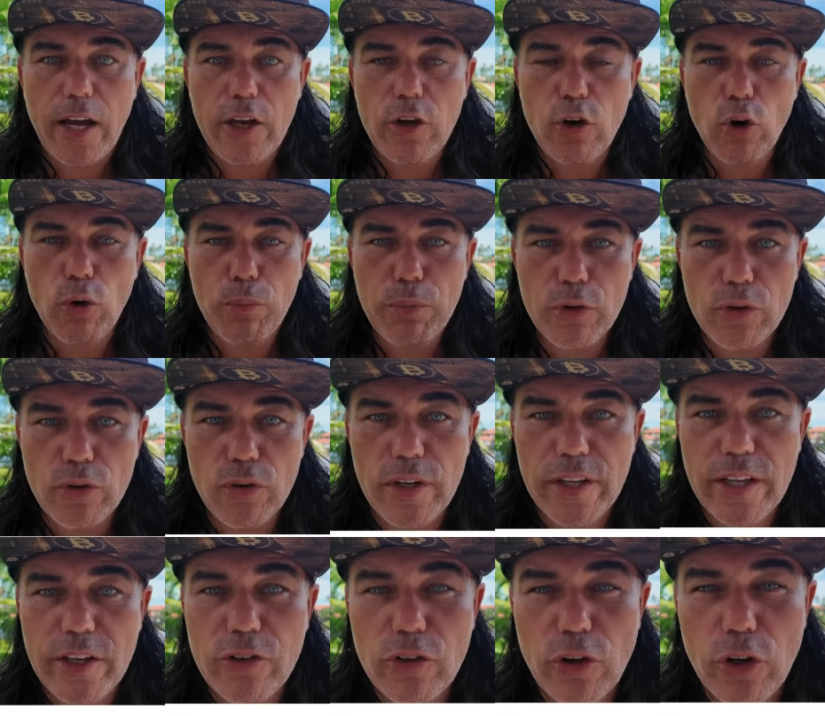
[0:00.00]
I hope you
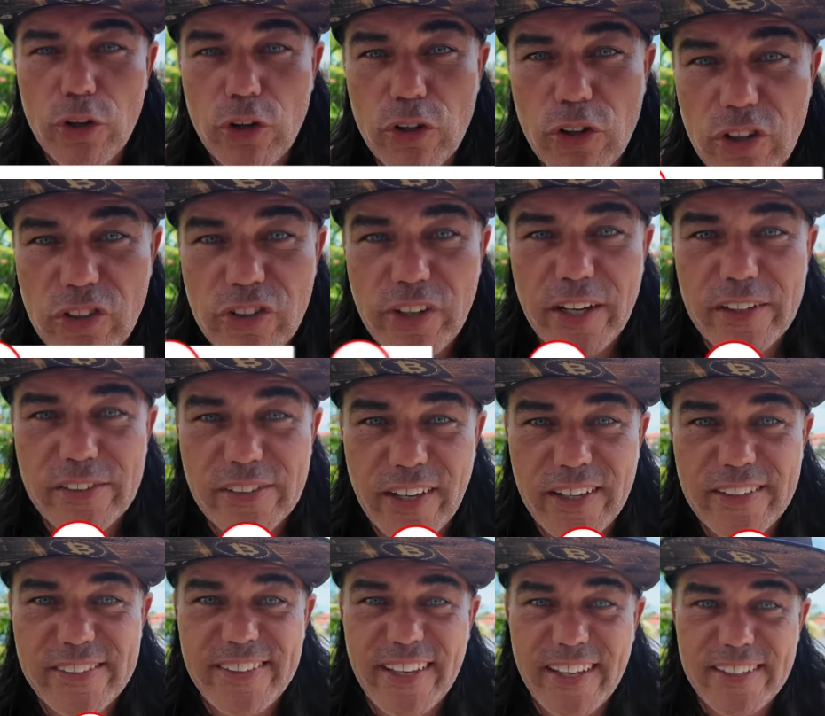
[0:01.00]
really enjoyed the charts,
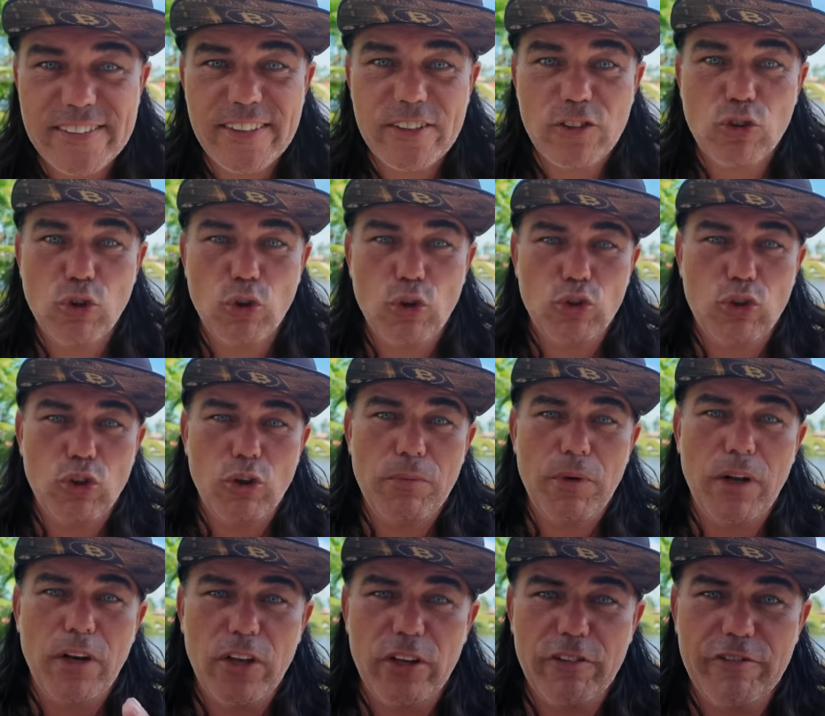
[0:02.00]
guys. Yes, short term,
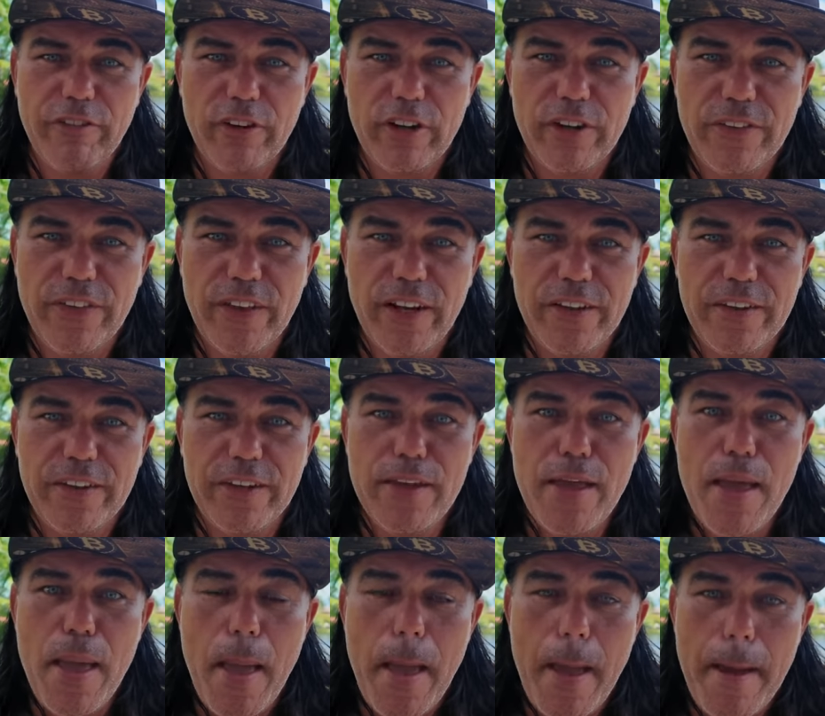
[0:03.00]
a lot of
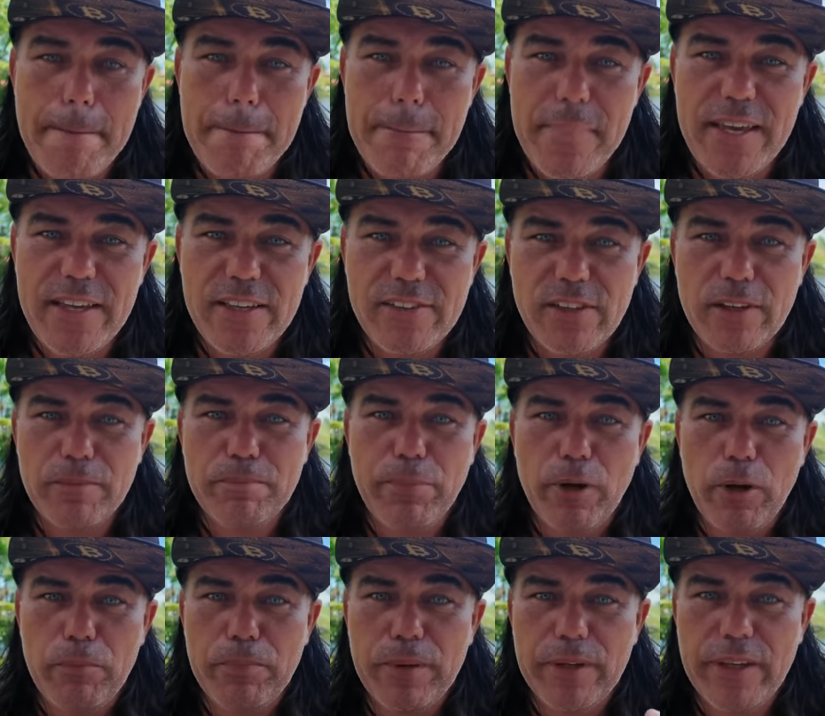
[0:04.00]
volatility, amazing
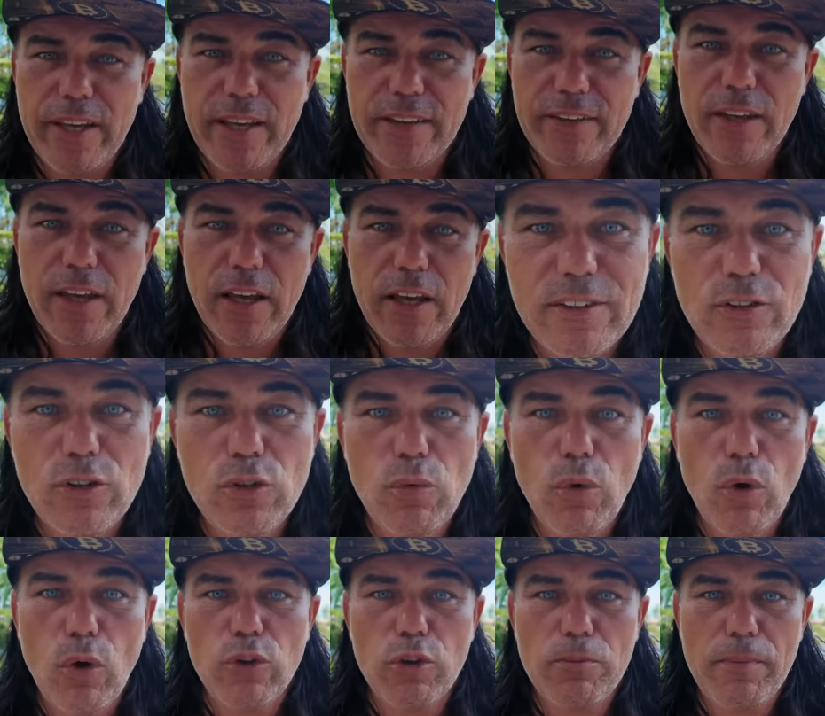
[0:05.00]
pump again. New
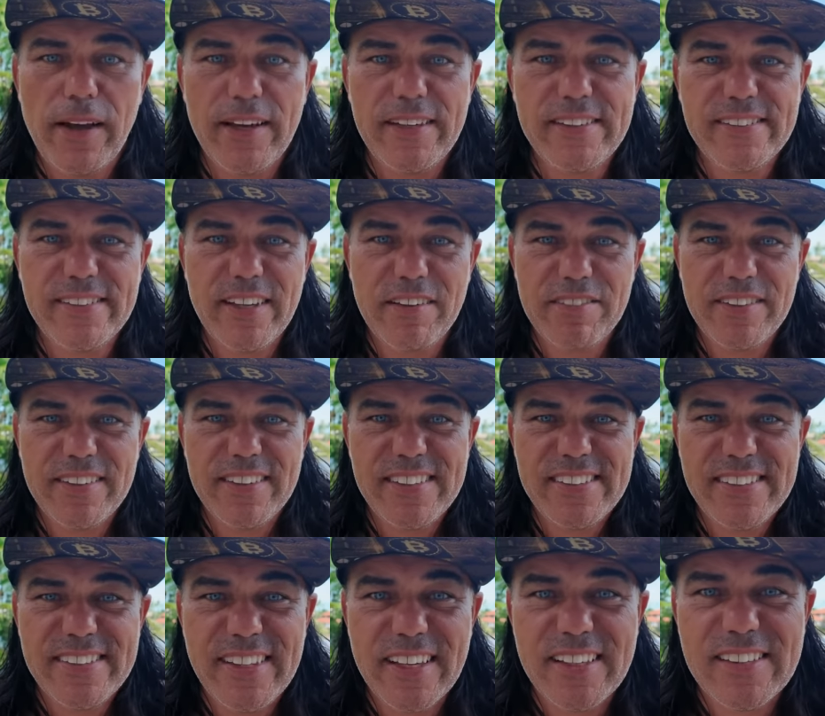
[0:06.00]
all-time high,
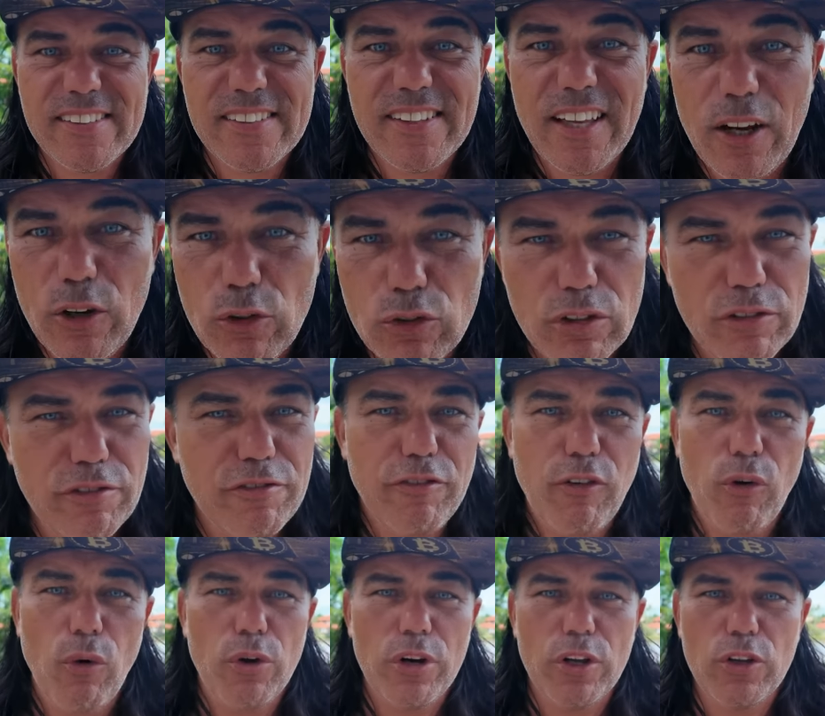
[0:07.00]
seventy-six thousand
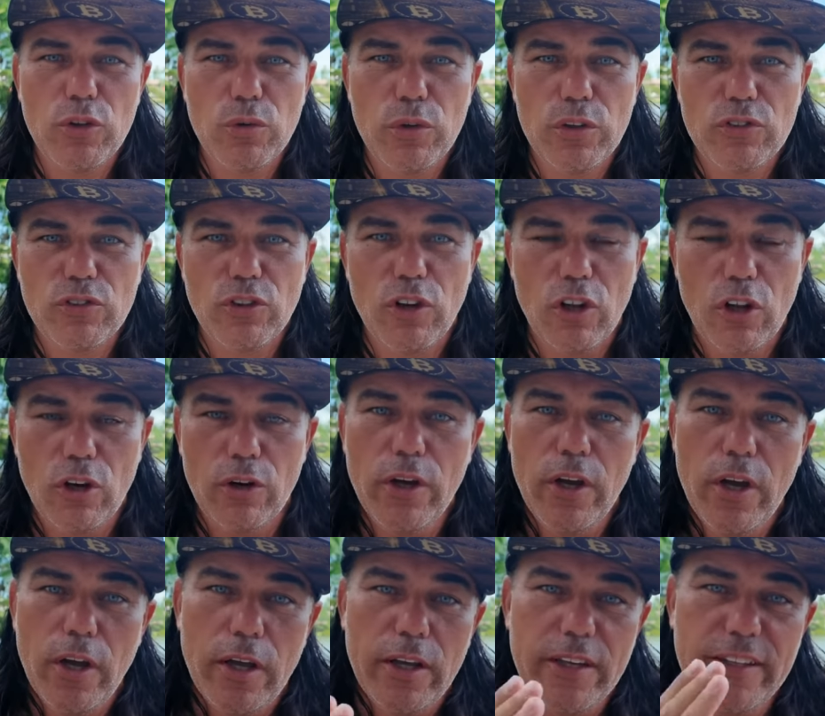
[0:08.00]
four hundred U S dollar.
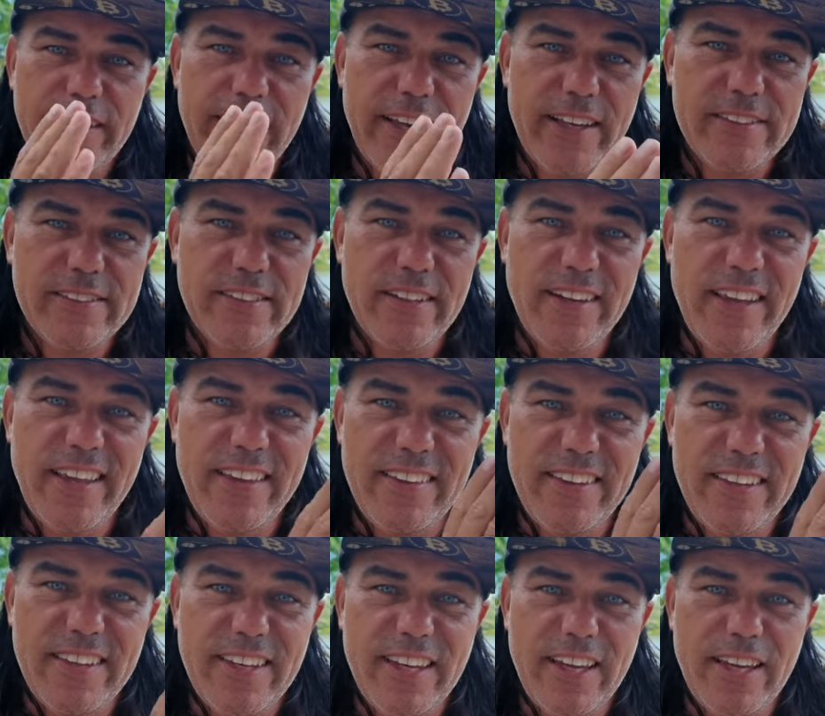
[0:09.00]
Yes, an
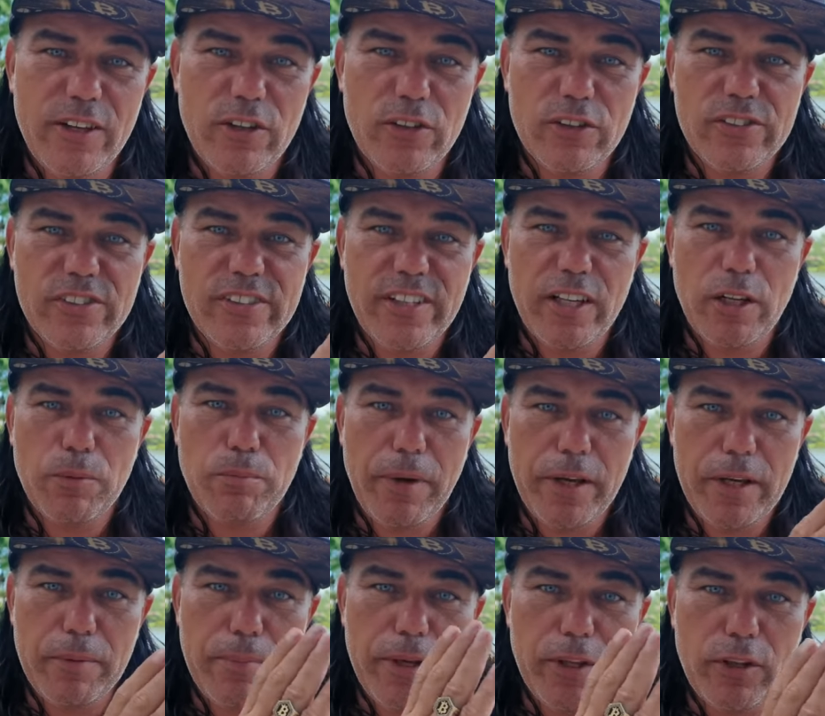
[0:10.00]
indicator set up
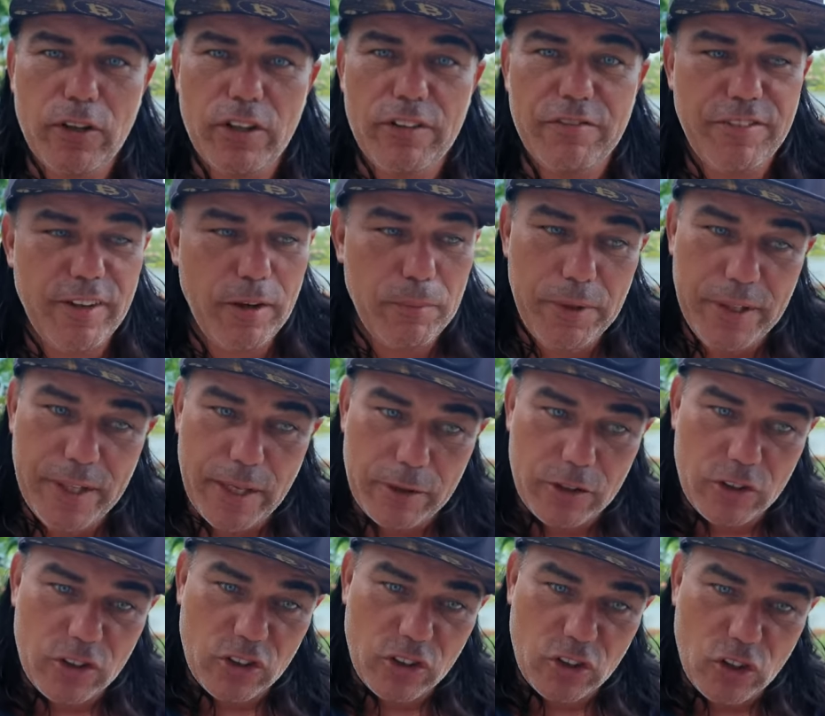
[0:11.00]
by the Bitcoin family that
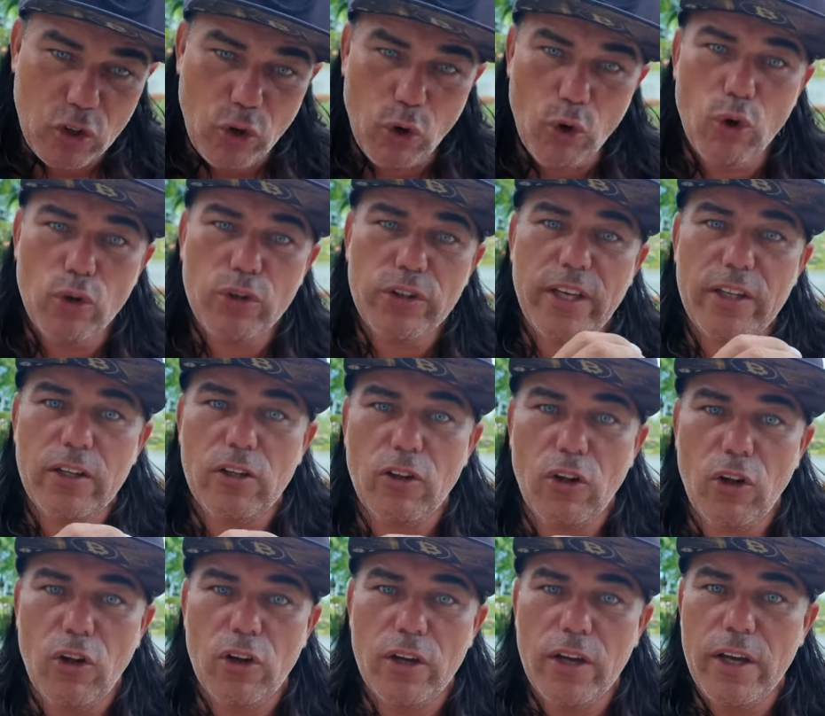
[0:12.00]
called that
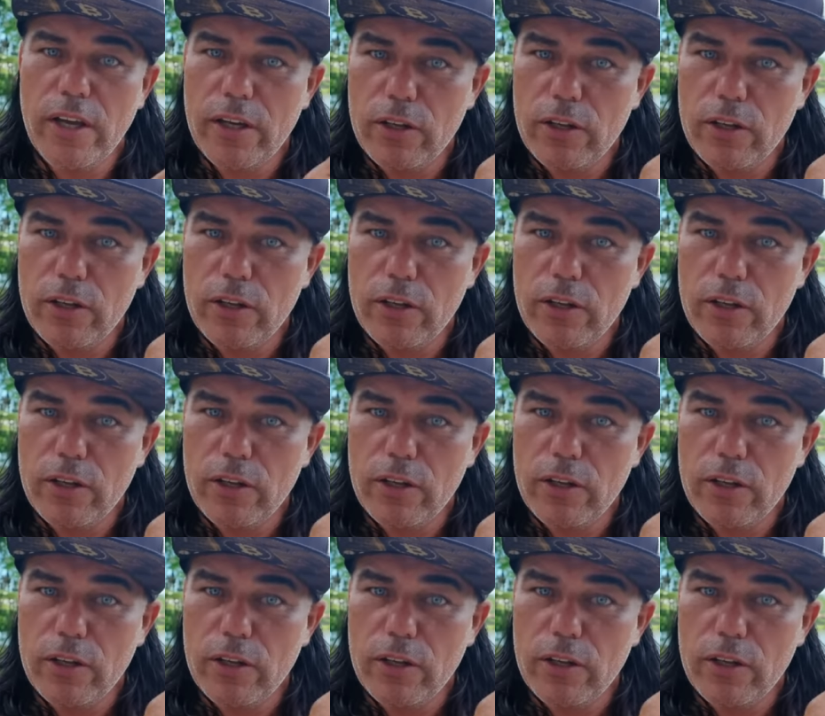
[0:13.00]
long,